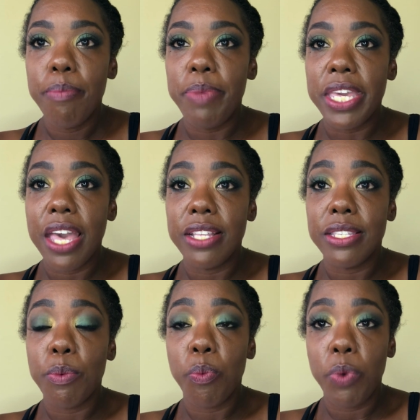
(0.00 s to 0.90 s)

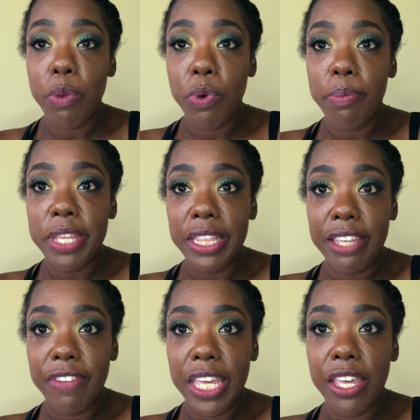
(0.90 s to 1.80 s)
because we will be
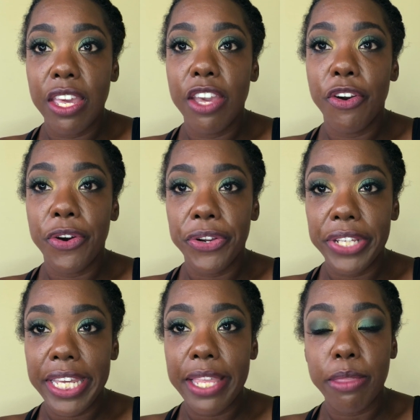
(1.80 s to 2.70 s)
leaving
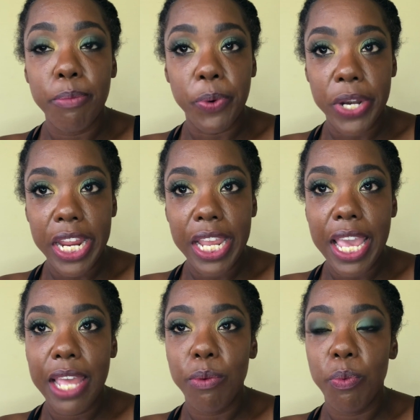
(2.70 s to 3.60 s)
early in the morning
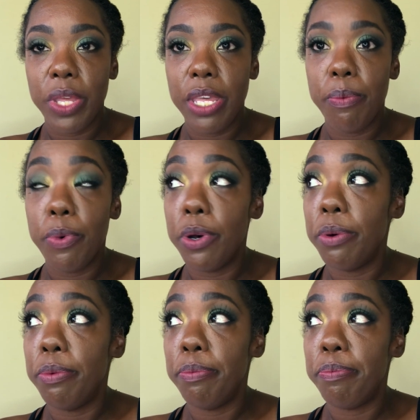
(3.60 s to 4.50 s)
and we
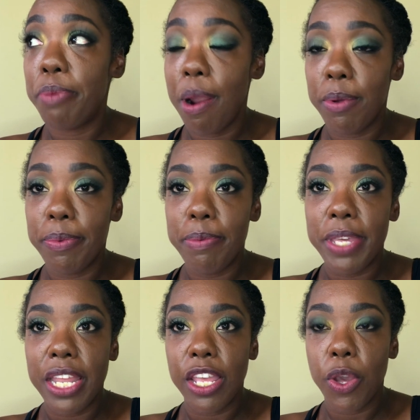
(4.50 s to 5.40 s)
will probably
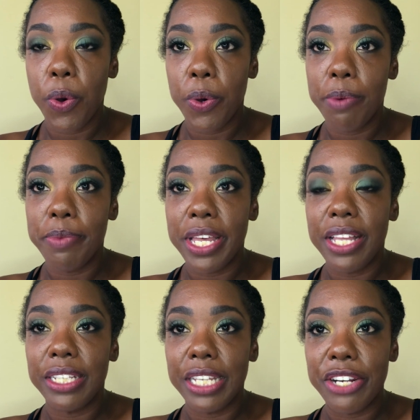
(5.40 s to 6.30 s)
be getting home
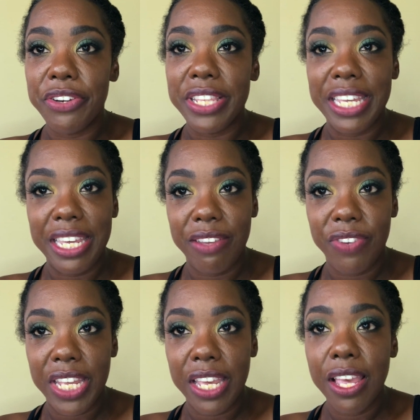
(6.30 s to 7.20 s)
later in the
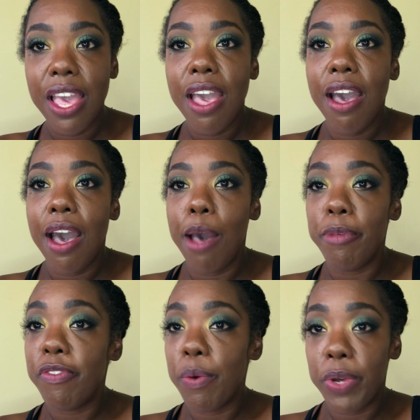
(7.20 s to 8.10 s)
evening.
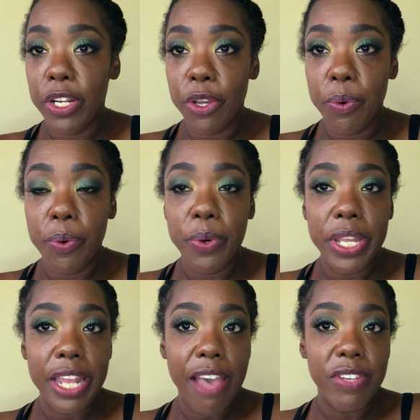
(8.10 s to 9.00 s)
If I want to go
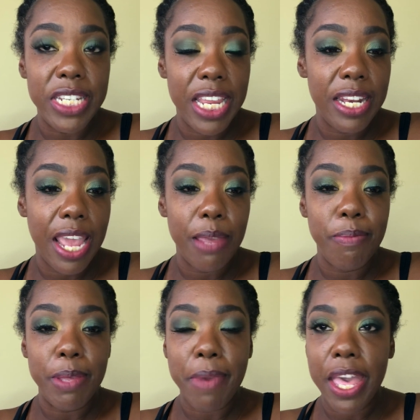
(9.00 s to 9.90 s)
and have a date night,
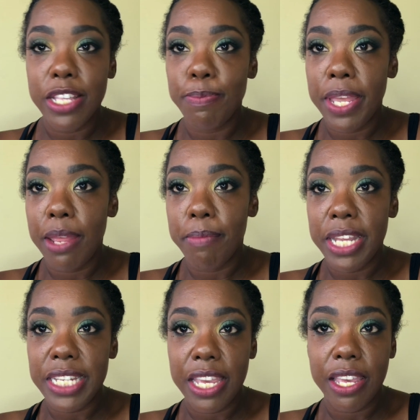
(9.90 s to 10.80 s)
meet my husband, and
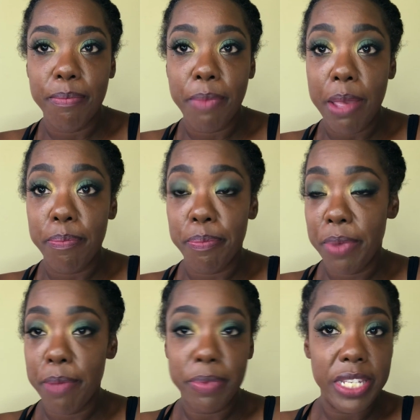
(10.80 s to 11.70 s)
my
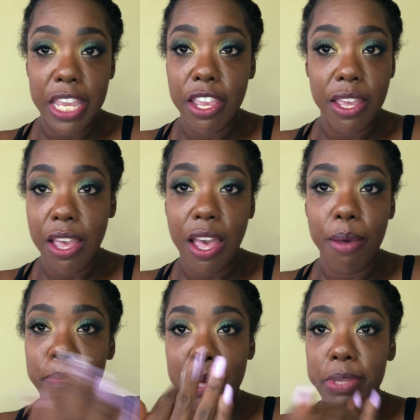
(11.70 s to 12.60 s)

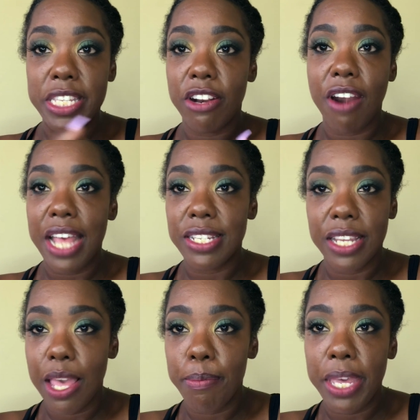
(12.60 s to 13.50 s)
babysitter has to
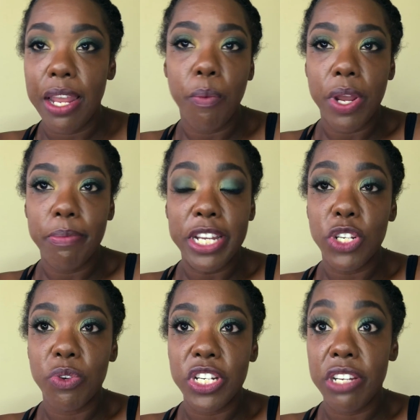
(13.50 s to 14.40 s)
come in, I want to make
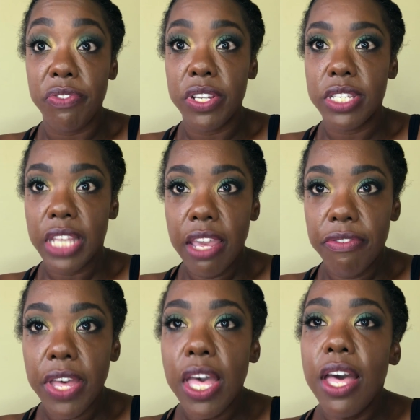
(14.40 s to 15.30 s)
sure she feels safe,